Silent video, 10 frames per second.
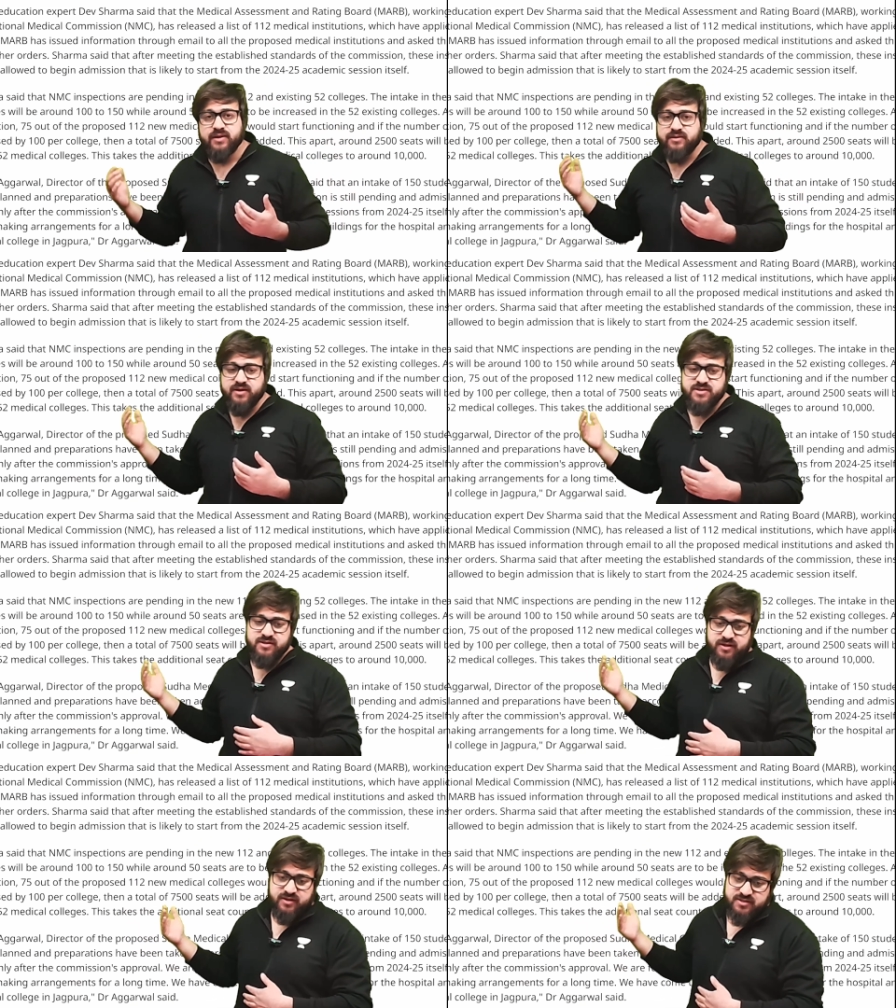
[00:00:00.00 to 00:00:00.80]
this
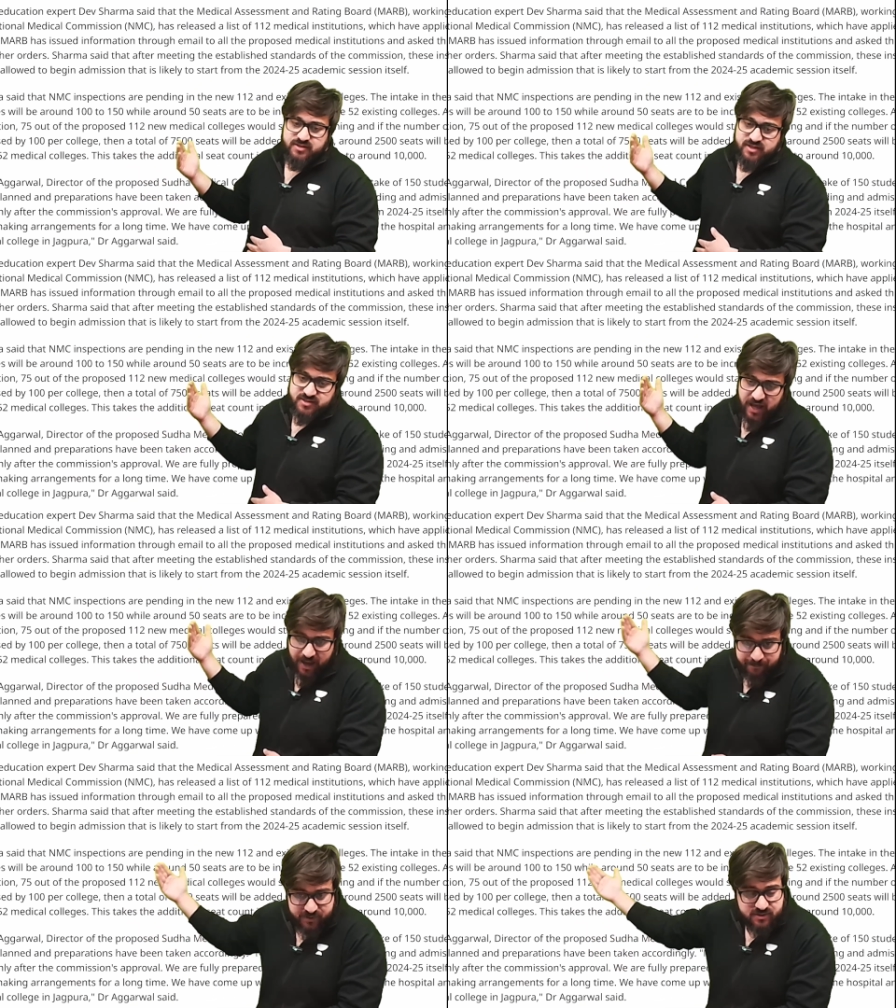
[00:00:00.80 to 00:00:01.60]
uh, this this
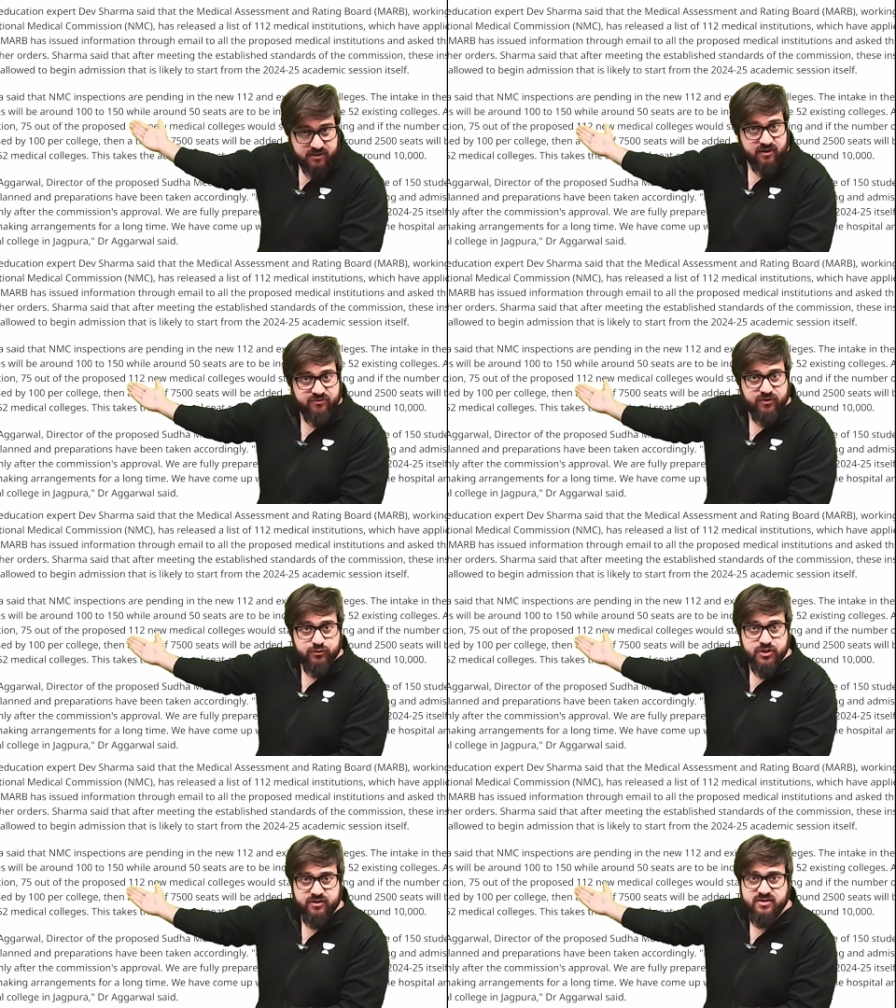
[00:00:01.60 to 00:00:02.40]
happens in the
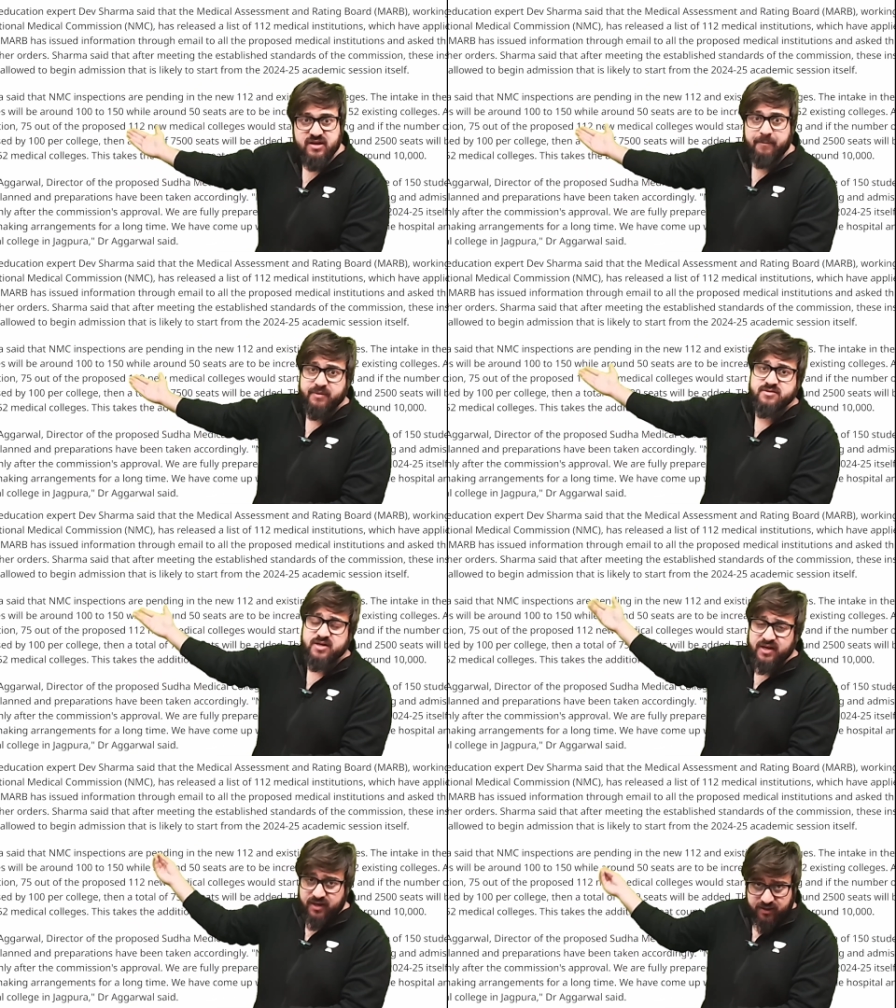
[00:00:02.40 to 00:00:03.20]
future this happens
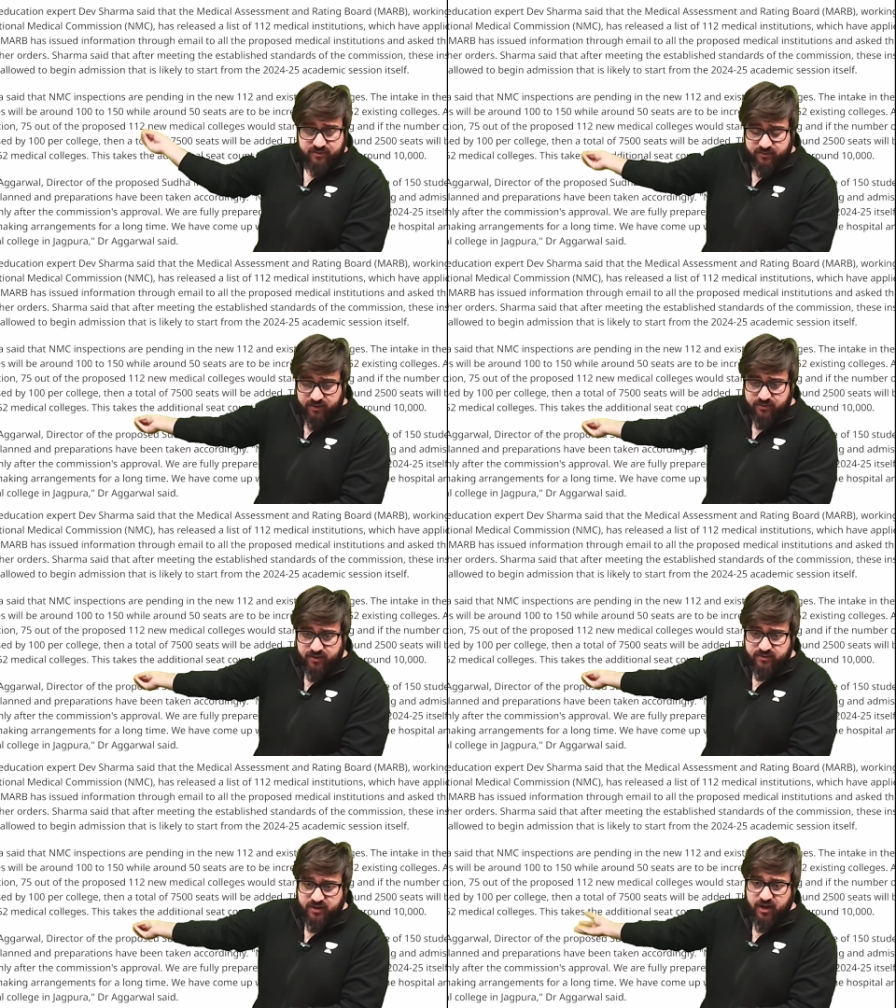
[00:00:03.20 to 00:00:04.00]
in, in
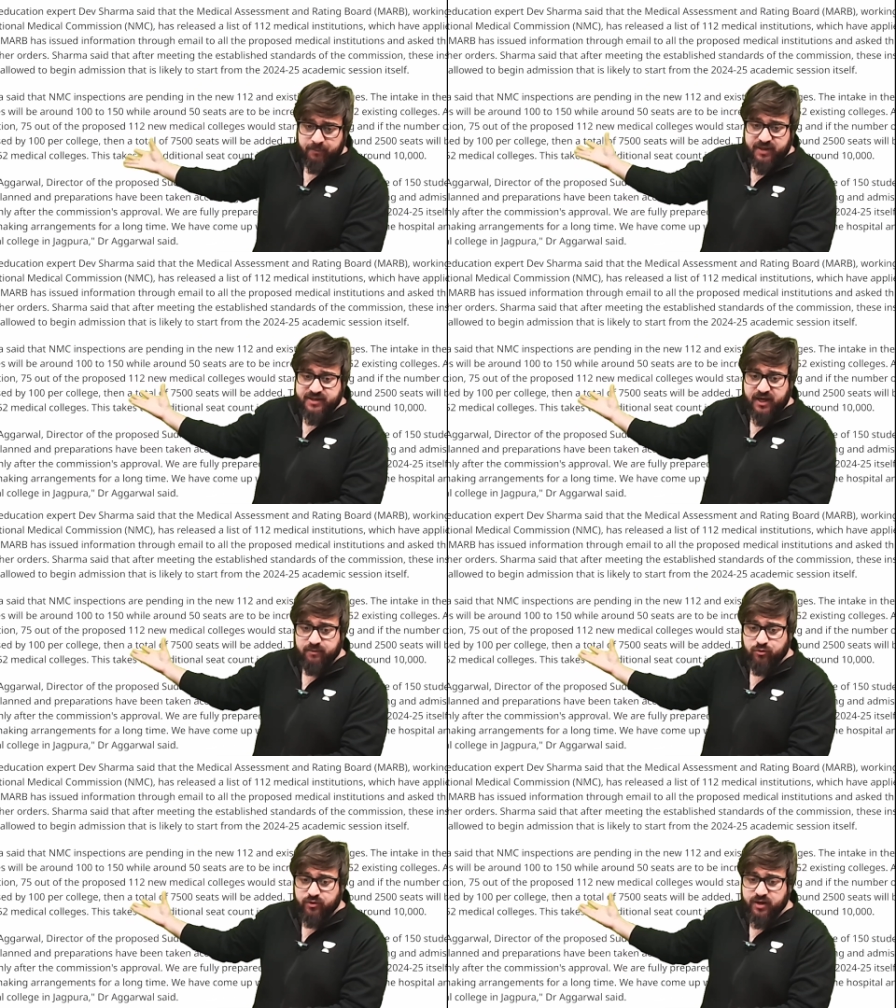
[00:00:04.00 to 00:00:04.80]
in the coming time
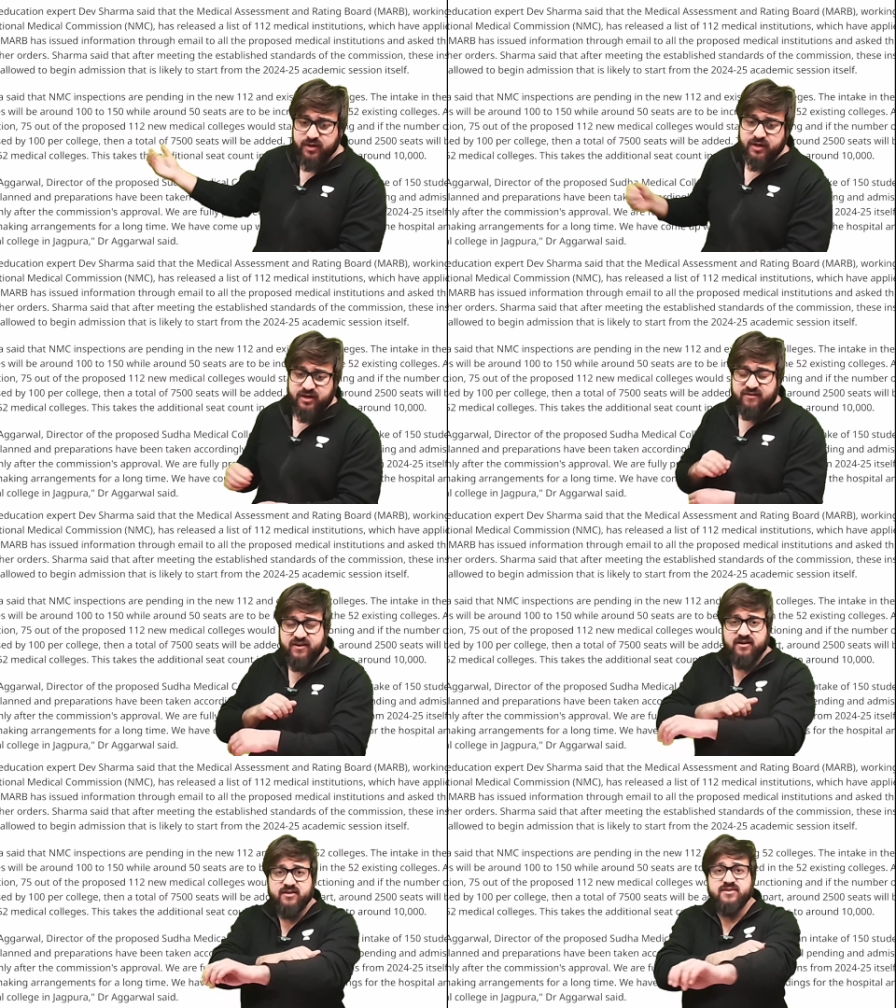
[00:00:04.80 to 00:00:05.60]
okay
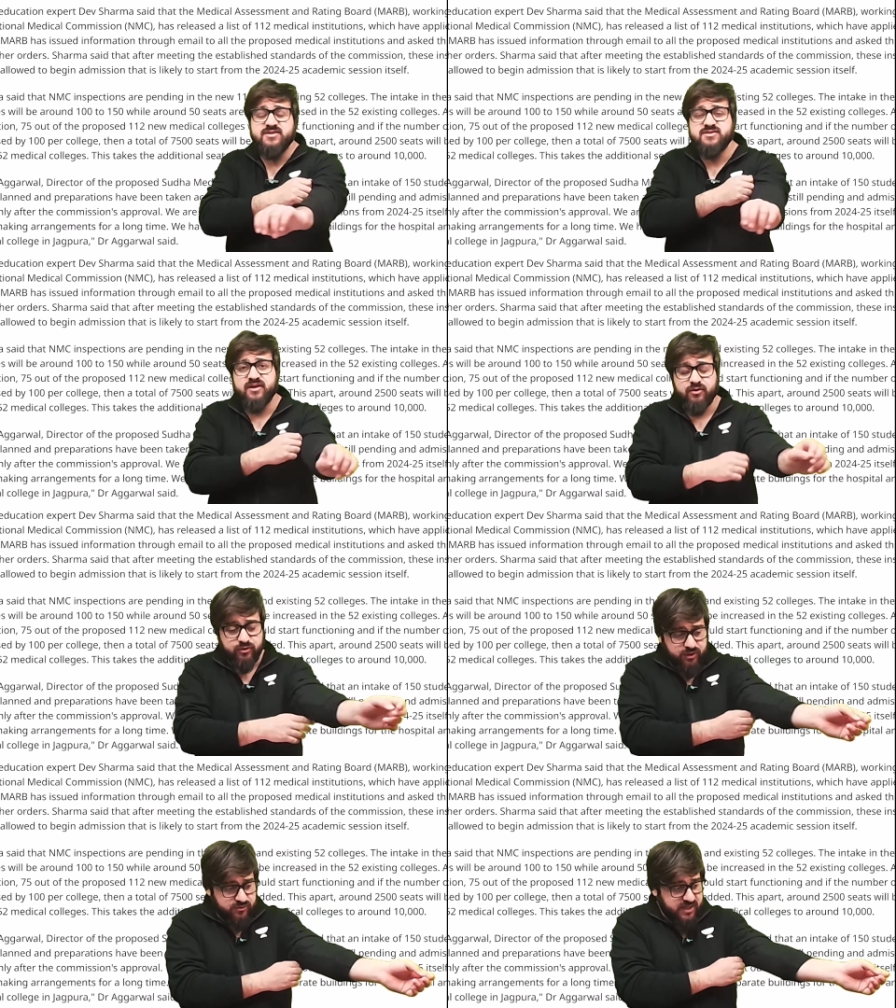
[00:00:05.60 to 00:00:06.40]
definitely this is a good
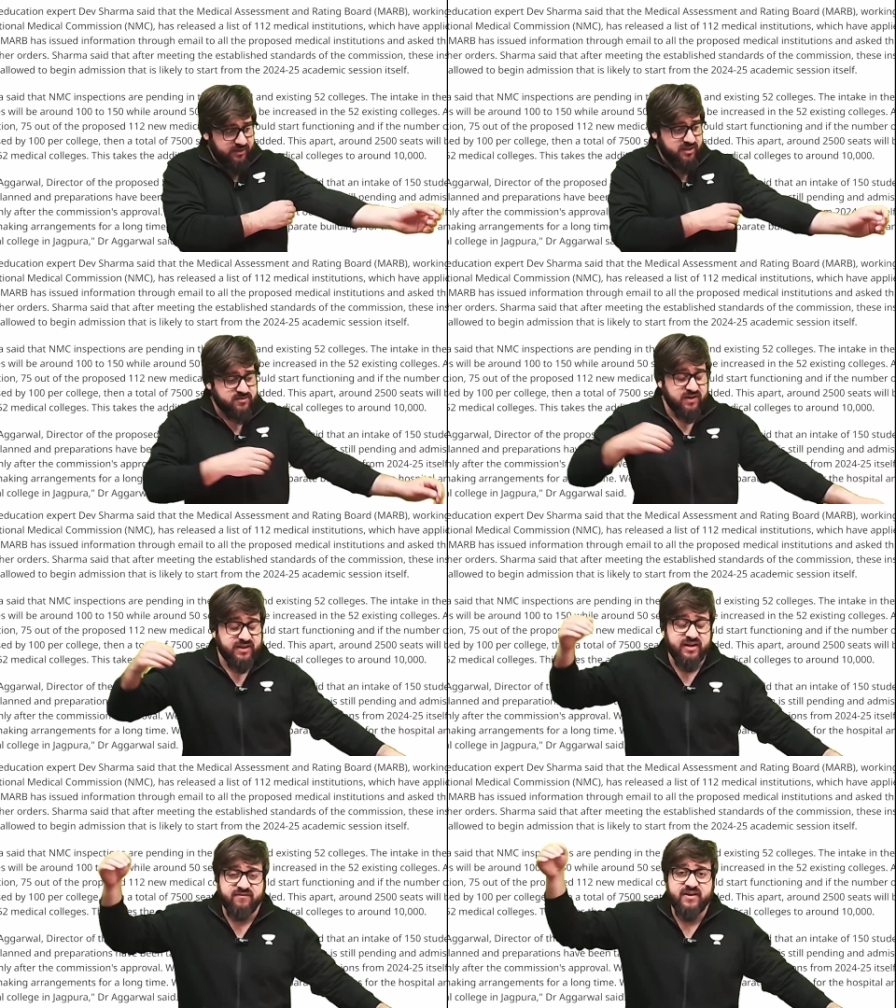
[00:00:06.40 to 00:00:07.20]
news and this will
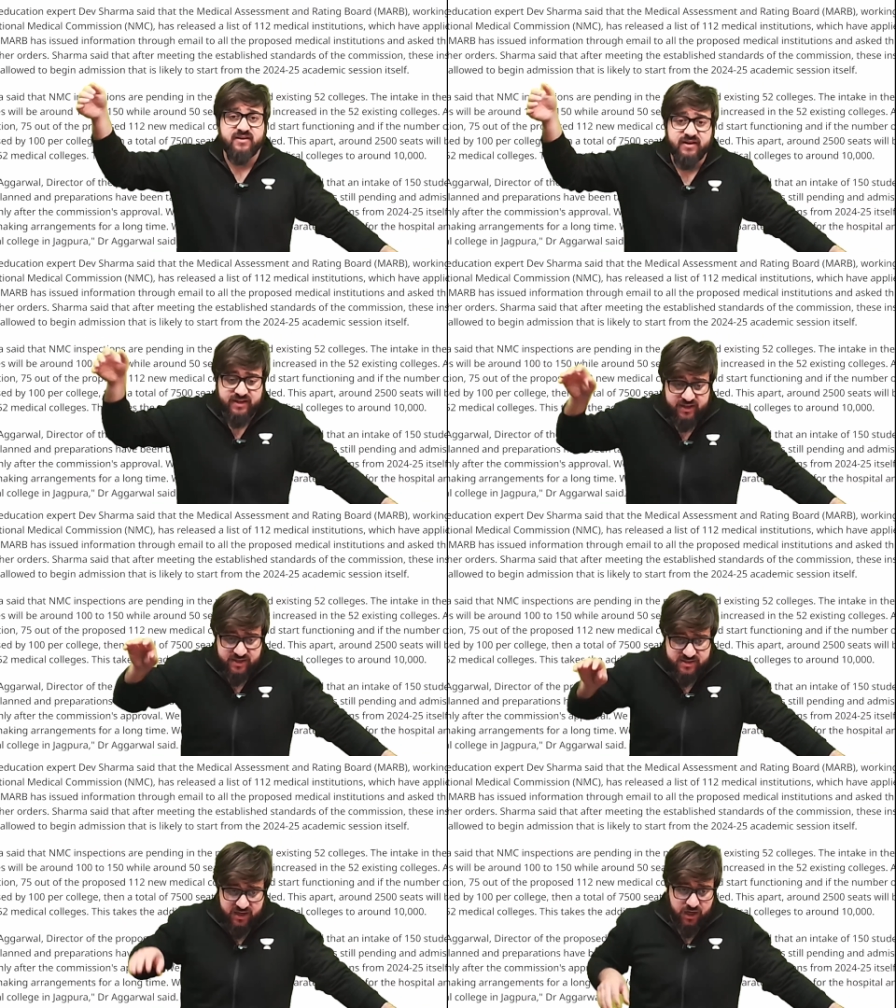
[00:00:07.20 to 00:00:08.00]
definitely decrease
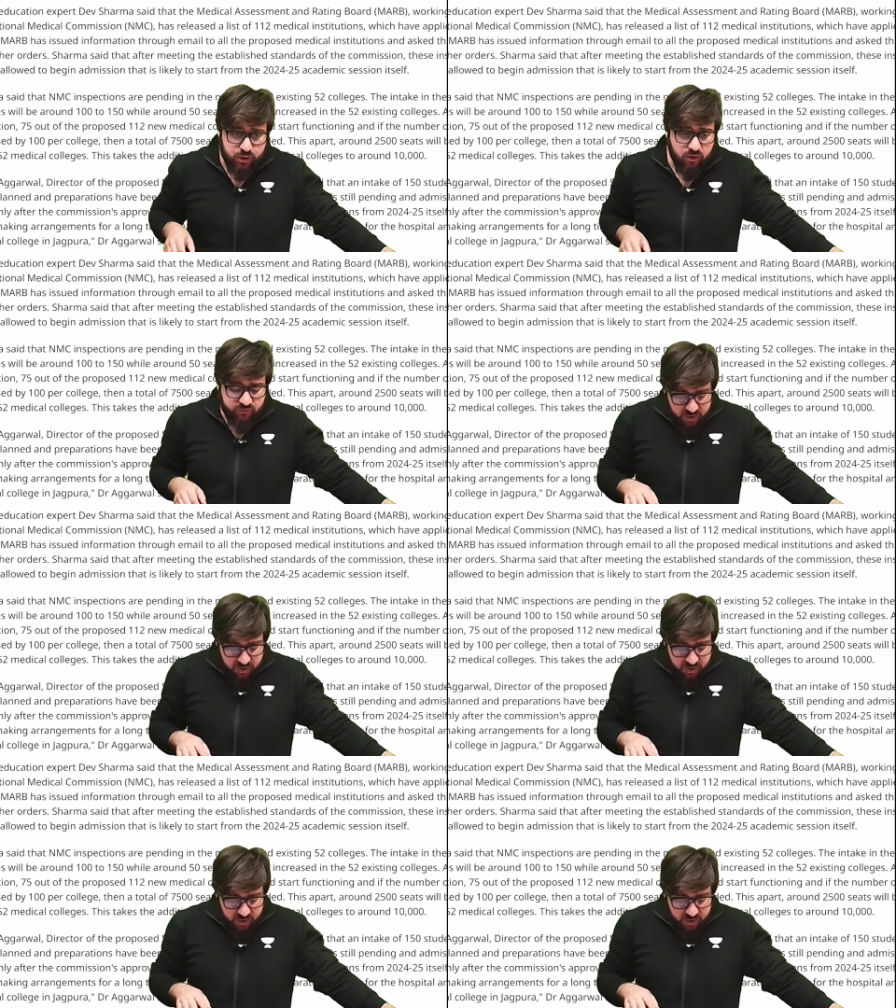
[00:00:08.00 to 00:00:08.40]
the cutoff